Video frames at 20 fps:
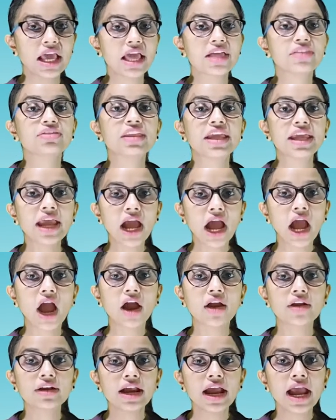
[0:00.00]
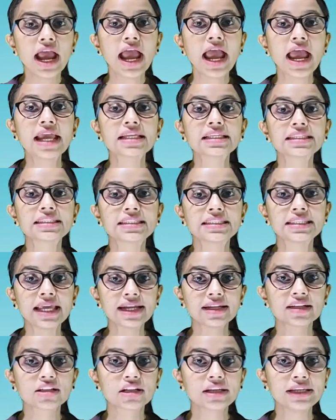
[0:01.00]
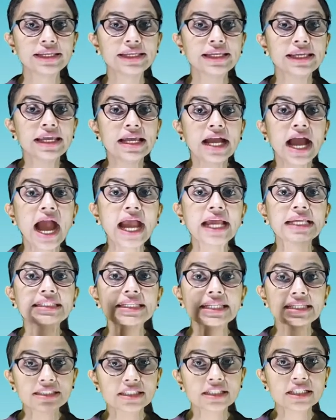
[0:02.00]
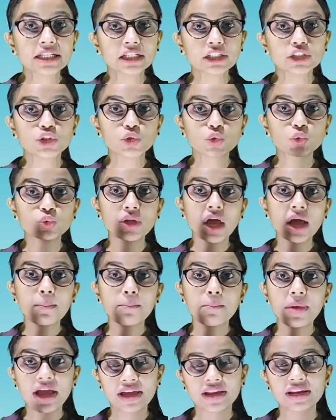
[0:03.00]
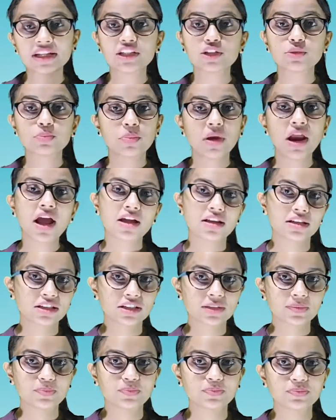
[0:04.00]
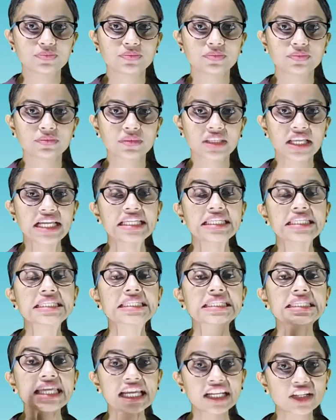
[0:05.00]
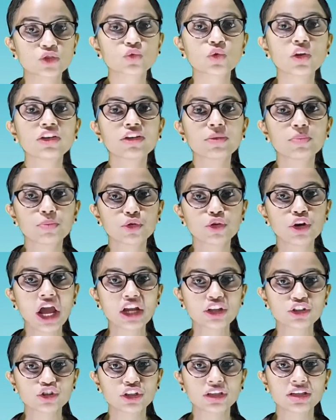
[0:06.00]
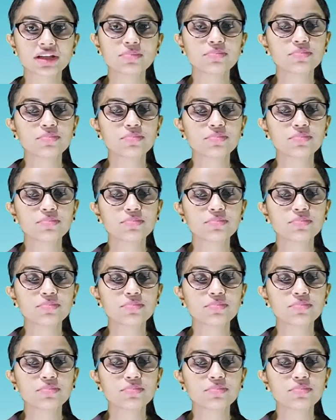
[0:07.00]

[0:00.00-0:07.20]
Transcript: They are exactly identical to the parent plant. Sexual reproduction in